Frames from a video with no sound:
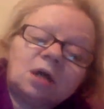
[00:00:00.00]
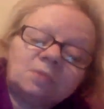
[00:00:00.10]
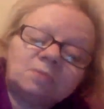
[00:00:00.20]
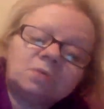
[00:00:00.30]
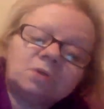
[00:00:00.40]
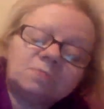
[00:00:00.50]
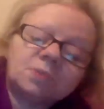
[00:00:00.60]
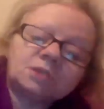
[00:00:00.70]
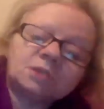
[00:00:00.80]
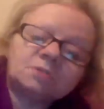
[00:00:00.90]
I have full
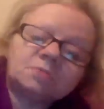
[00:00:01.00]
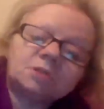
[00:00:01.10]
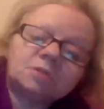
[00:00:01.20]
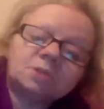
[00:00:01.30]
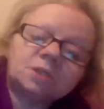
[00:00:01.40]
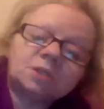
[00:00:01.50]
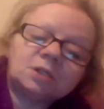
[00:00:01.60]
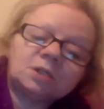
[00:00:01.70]
capacity, by the way.